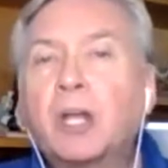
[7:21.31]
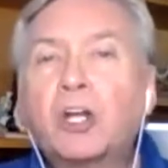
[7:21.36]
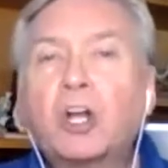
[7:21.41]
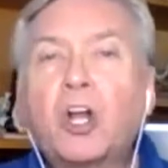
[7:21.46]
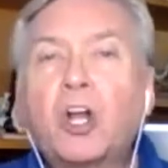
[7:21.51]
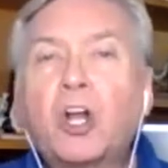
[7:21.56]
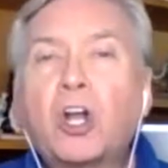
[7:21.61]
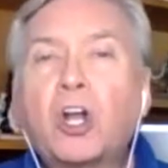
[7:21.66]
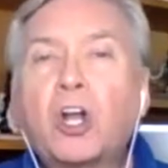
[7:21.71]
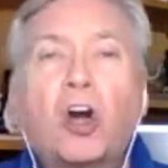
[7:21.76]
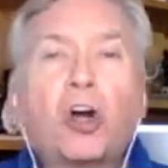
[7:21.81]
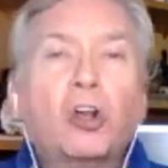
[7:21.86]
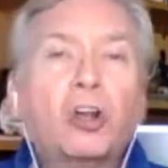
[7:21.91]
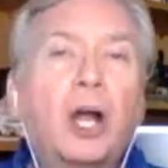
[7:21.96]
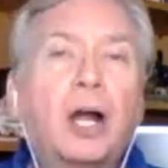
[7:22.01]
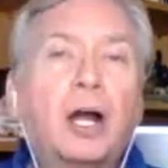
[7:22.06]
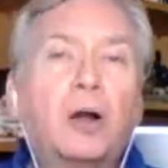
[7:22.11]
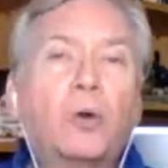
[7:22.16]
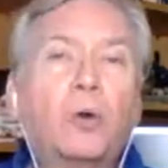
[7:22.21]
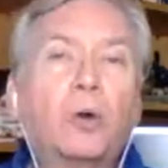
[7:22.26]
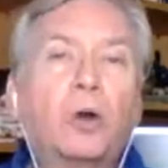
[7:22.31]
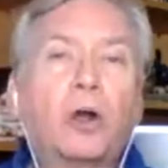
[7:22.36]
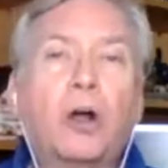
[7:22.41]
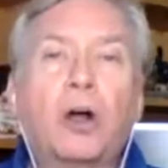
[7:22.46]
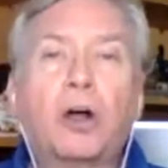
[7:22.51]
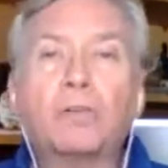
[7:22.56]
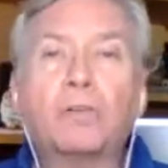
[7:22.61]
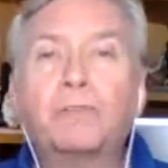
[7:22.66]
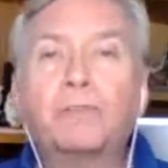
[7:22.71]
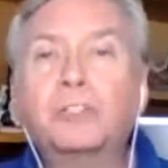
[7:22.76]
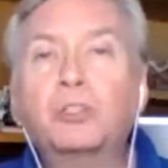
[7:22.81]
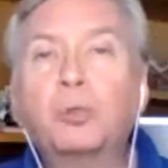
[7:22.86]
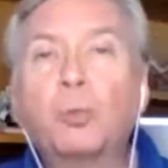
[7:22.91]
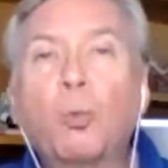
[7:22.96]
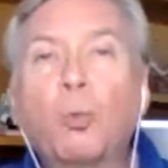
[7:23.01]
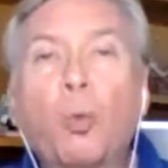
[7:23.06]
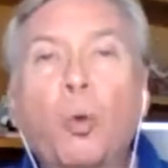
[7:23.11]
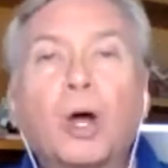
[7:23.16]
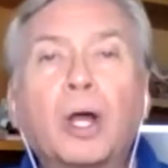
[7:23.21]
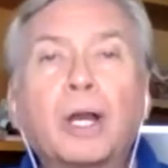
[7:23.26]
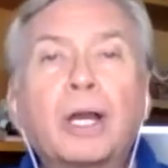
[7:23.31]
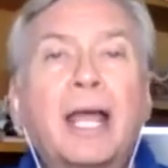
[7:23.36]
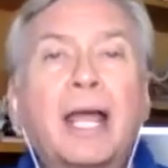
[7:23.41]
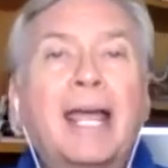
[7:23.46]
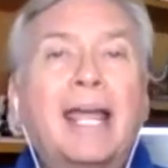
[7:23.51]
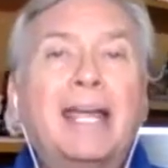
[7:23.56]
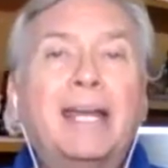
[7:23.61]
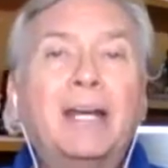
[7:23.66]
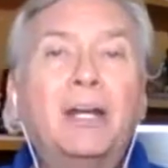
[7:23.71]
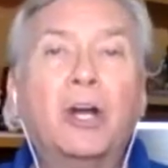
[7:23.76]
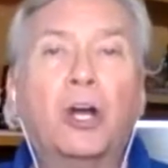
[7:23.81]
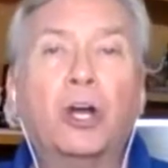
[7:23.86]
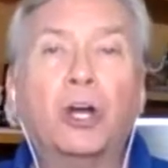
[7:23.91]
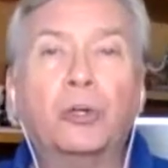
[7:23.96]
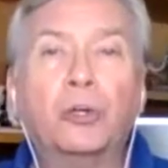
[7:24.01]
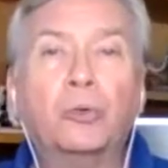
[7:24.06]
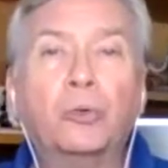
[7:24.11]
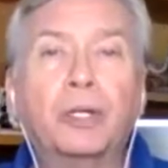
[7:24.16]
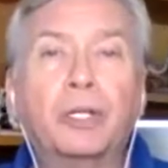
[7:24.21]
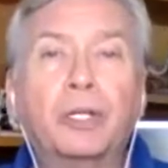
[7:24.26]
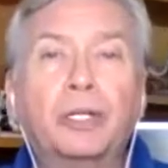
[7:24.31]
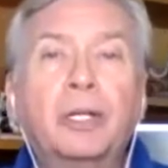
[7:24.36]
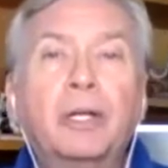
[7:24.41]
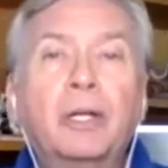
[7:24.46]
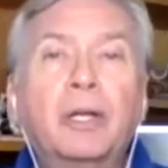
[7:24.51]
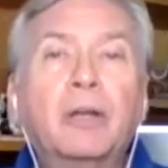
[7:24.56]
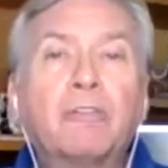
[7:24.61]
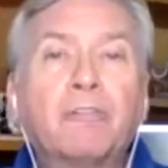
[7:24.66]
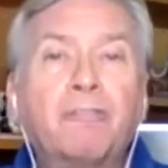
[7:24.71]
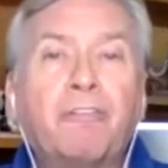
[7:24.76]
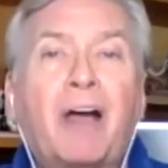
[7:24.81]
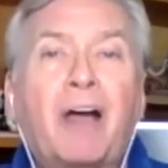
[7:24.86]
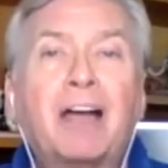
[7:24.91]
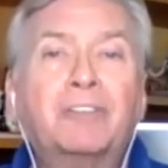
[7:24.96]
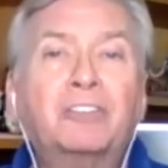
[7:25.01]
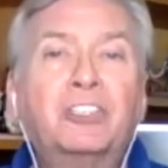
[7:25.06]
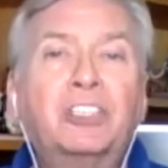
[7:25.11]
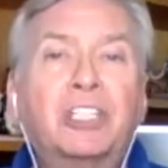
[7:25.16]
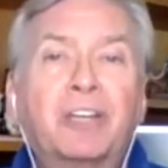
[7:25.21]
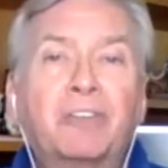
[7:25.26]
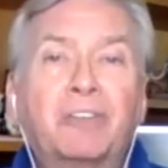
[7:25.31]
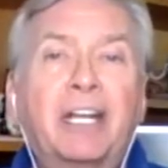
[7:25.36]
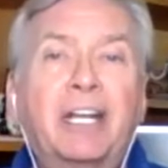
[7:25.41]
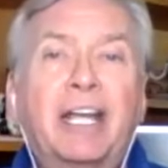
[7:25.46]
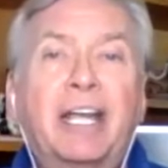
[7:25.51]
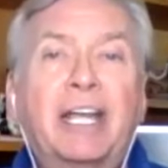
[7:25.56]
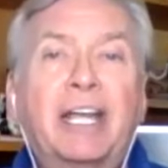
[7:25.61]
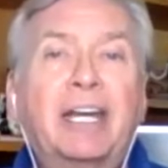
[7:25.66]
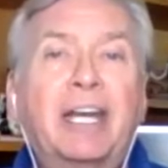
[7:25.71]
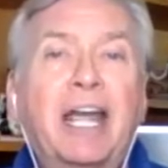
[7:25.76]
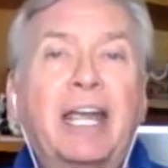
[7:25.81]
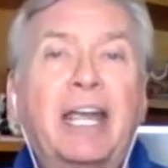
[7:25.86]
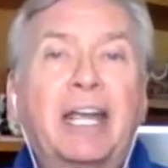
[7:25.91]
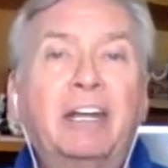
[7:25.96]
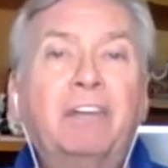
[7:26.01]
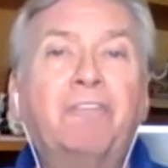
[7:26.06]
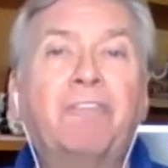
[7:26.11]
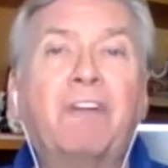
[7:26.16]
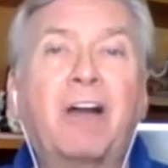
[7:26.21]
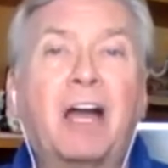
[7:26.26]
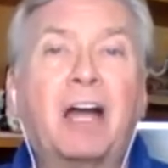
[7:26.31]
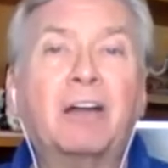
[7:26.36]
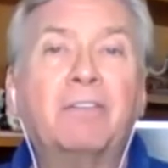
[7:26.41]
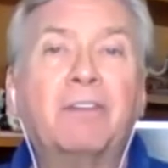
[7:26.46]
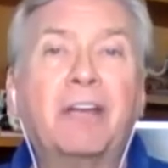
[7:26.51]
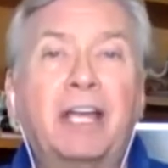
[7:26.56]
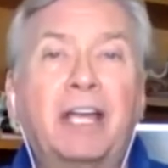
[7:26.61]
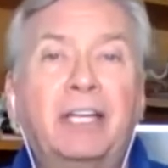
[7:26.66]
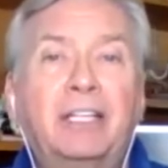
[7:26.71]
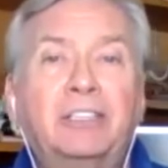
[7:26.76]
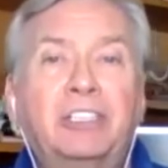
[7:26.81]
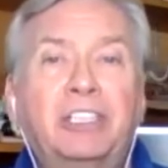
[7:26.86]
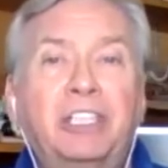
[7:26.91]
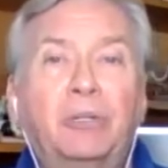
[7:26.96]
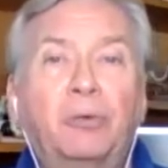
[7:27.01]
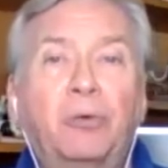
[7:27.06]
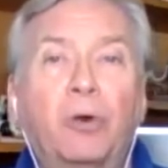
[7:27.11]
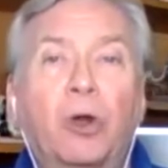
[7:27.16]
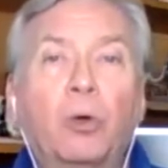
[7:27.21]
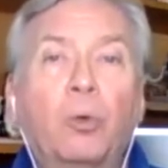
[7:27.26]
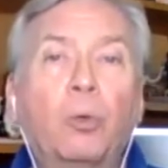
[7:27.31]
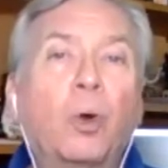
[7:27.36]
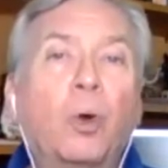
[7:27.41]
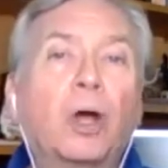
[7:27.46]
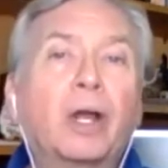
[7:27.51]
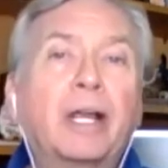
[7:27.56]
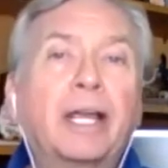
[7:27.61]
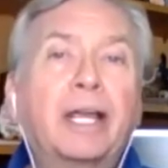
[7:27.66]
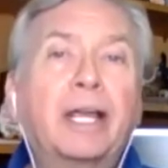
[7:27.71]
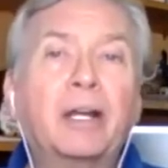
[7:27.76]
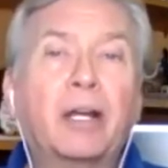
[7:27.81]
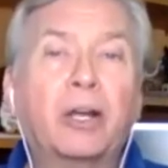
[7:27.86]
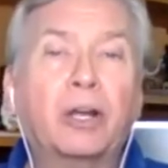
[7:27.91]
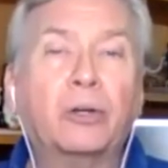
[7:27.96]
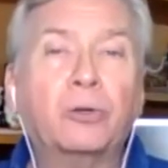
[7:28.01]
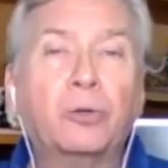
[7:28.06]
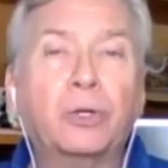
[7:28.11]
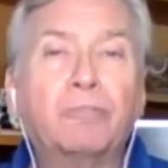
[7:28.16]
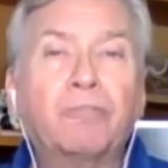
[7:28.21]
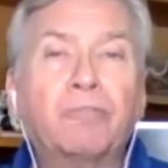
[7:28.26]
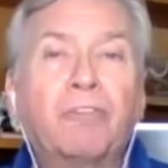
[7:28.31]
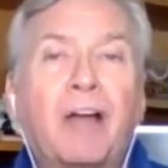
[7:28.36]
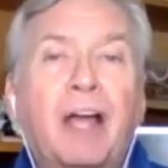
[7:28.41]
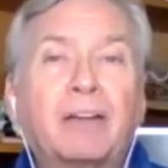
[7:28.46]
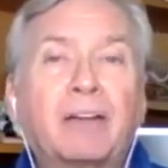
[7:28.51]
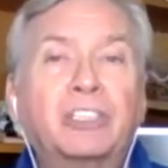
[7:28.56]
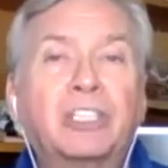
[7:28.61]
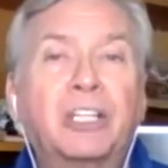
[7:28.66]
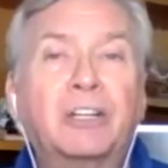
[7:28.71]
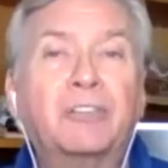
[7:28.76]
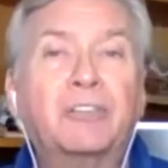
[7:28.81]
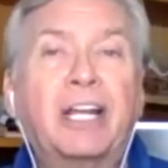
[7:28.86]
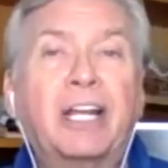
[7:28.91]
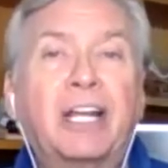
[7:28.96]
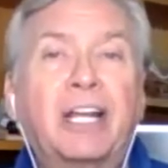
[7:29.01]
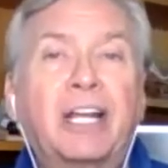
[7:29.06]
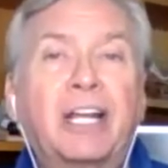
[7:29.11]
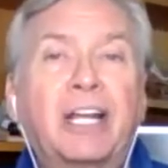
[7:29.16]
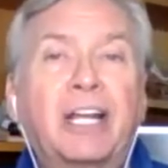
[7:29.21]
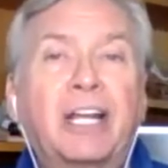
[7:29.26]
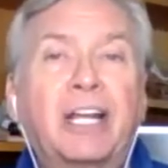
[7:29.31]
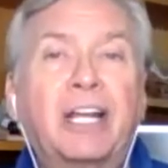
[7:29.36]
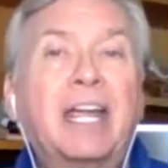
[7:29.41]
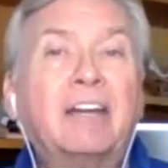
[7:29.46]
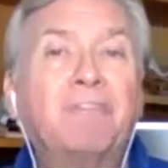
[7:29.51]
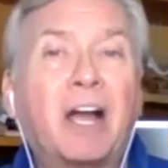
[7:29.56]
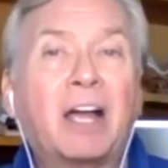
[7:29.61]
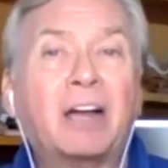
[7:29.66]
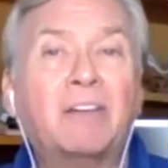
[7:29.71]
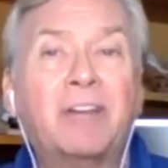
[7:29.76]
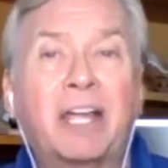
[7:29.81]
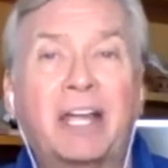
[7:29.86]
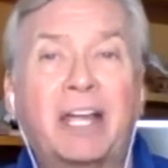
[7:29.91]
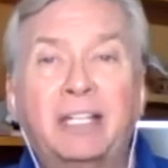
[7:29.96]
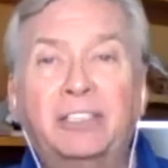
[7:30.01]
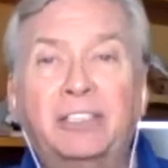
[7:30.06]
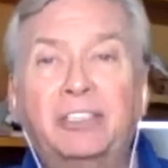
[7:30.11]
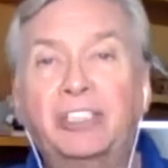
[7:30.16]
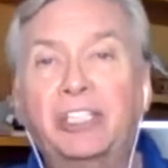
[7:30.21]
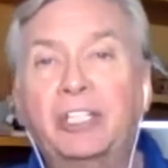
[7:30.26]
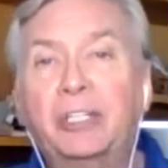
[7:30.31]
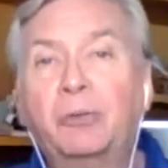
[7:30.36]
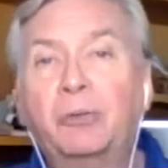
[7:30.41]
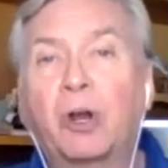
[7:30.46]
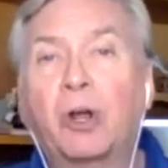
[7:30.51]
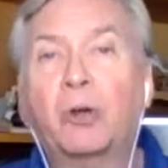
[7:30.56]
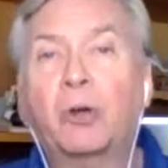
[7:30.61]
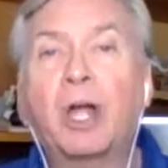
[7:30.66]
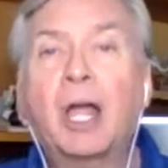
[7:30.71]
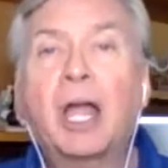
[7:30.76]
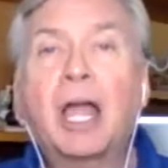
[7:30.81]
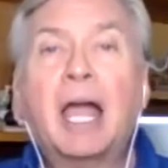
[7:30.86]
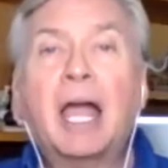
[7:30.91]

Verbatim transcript: Call our office, one eight hundred, five seven eight, eight five eight zero, one eight hundred, five seven eight, eight five eight zero.